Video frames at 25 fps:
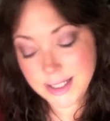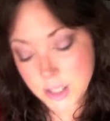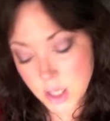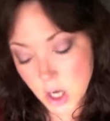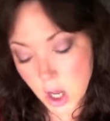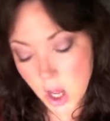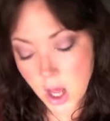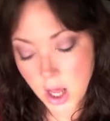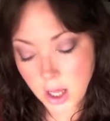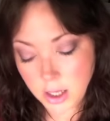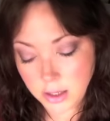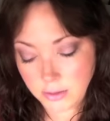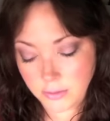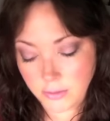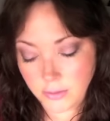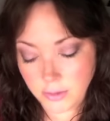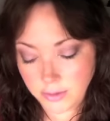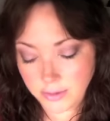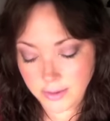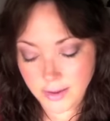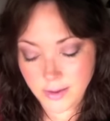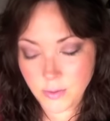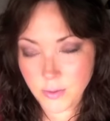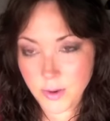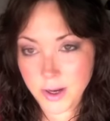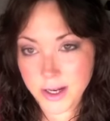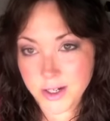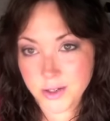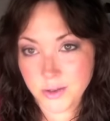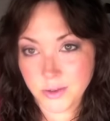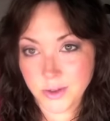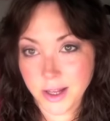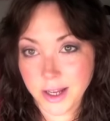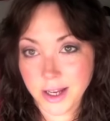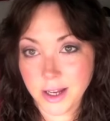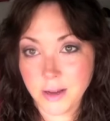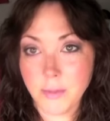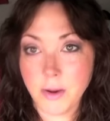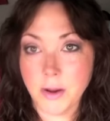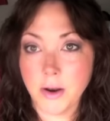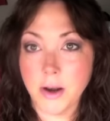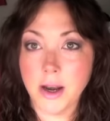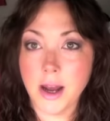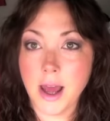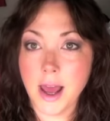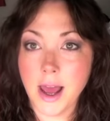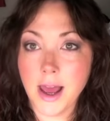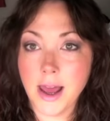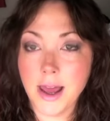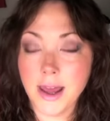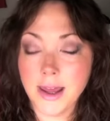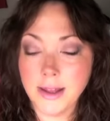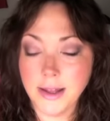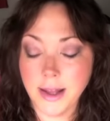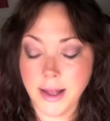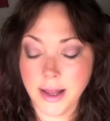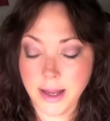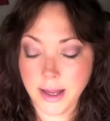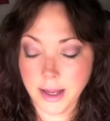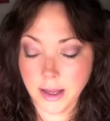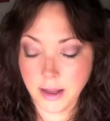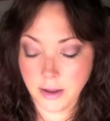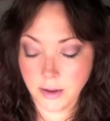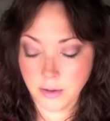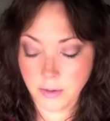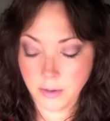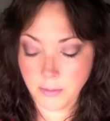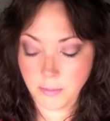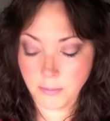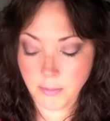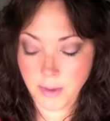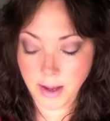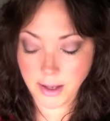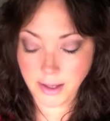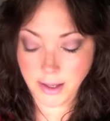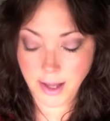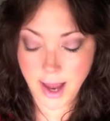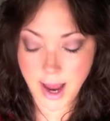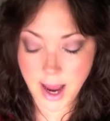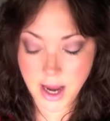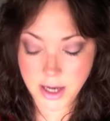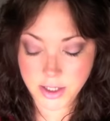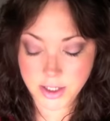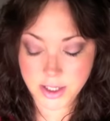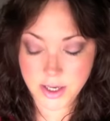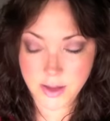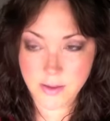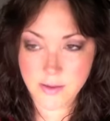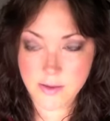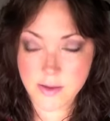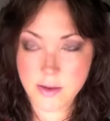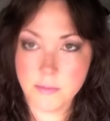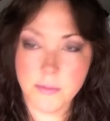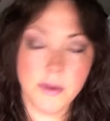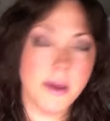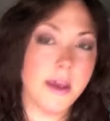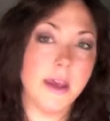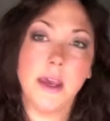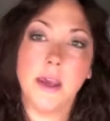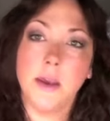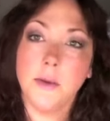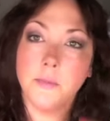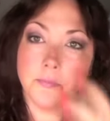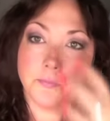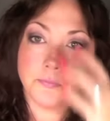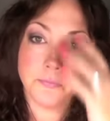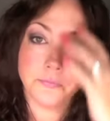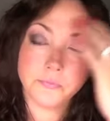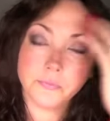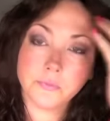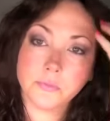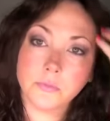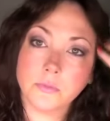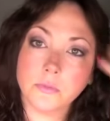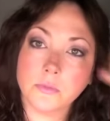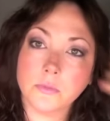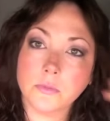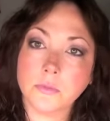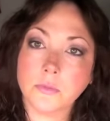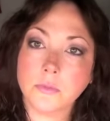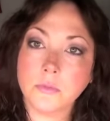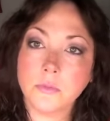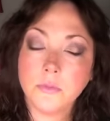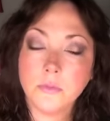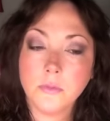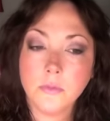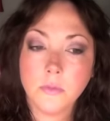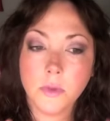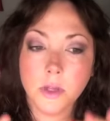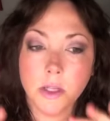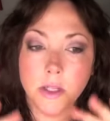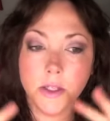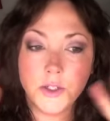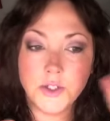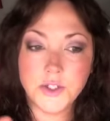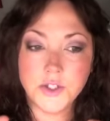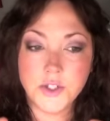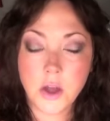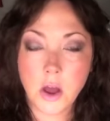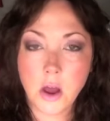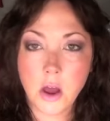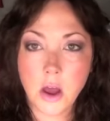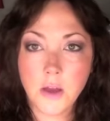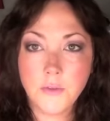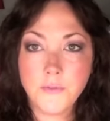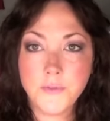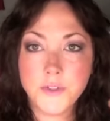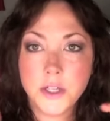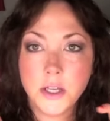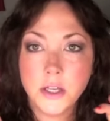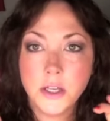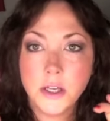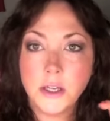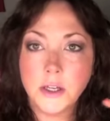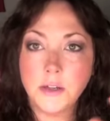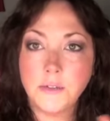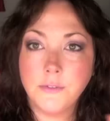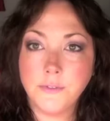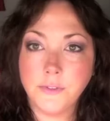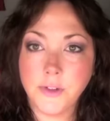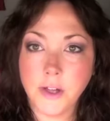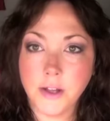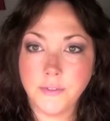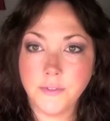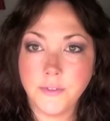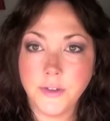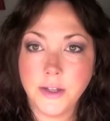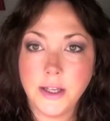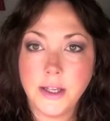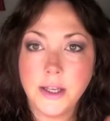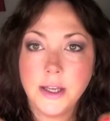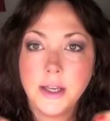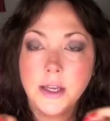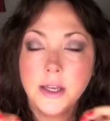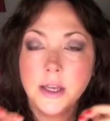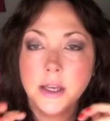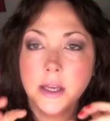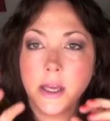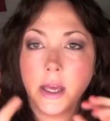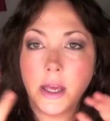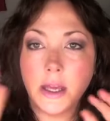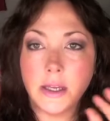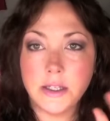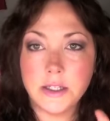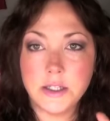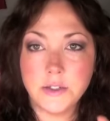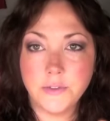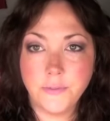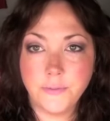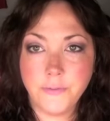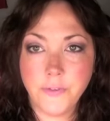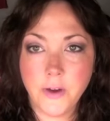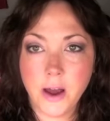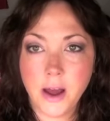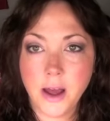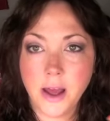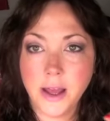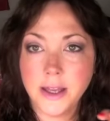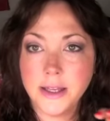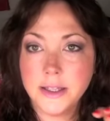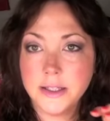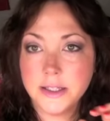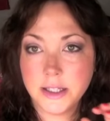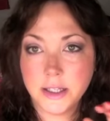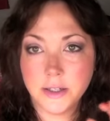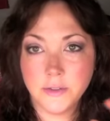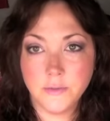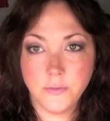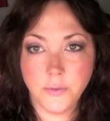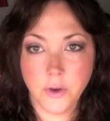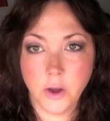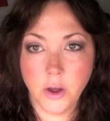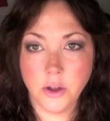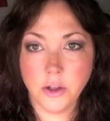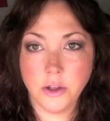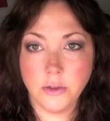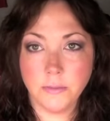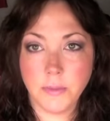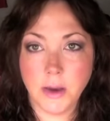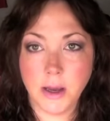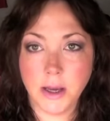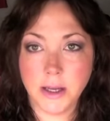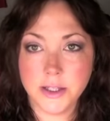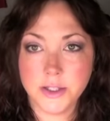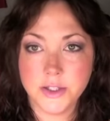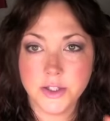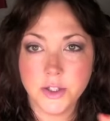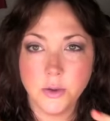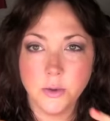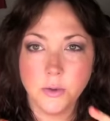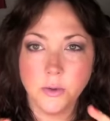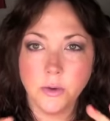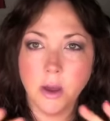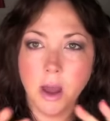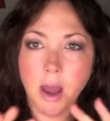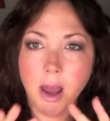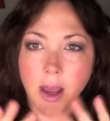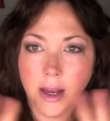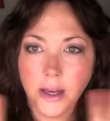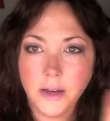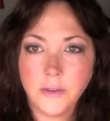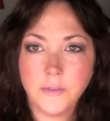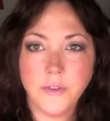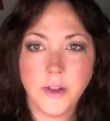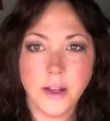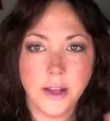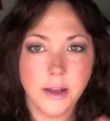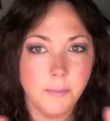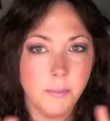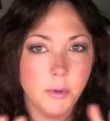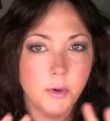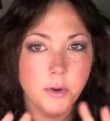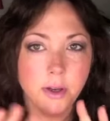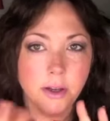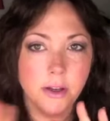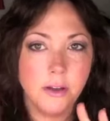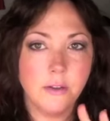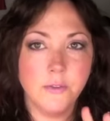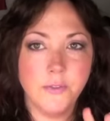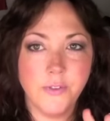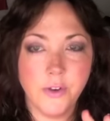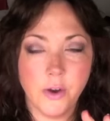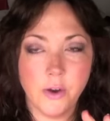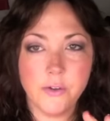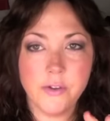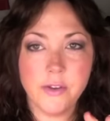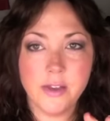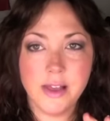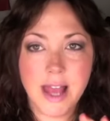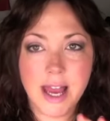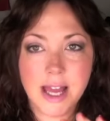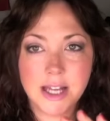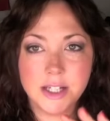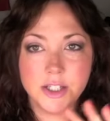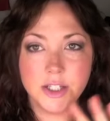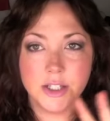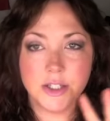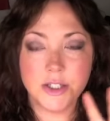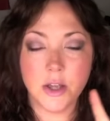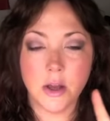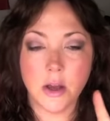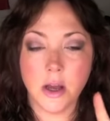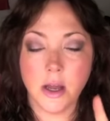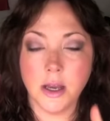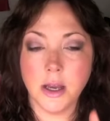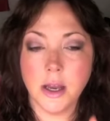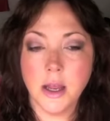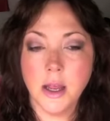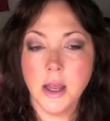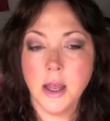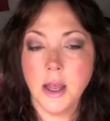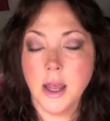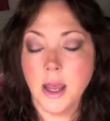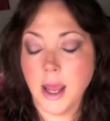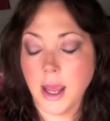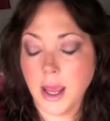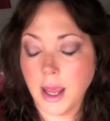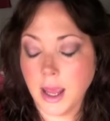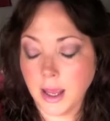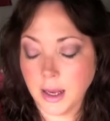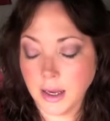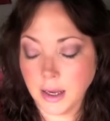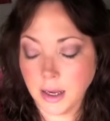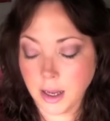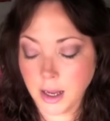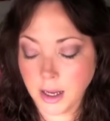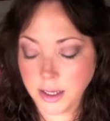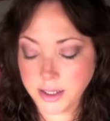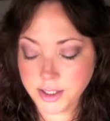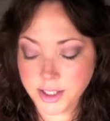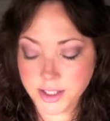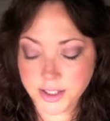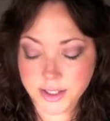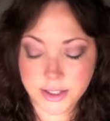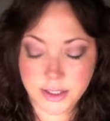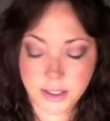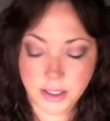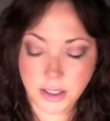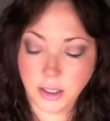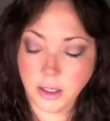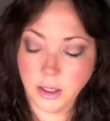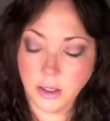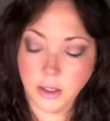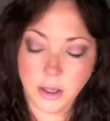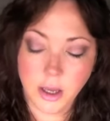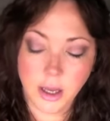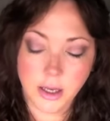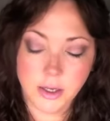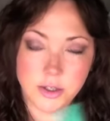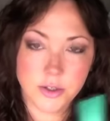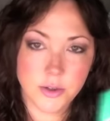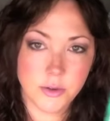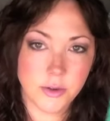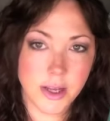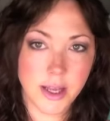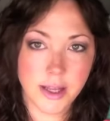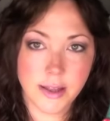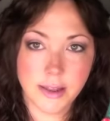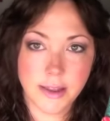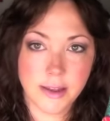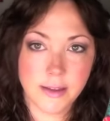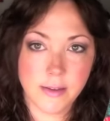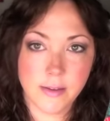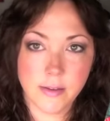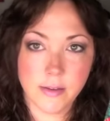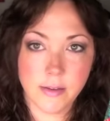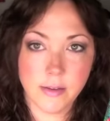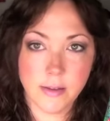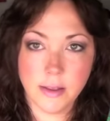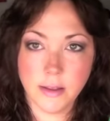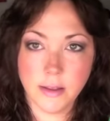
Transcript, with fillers: not that's what I don't like about it I like my lashes to be soft fluffy and defined and volumized. So kind of like putting false lashes on. And I just, I don't get this,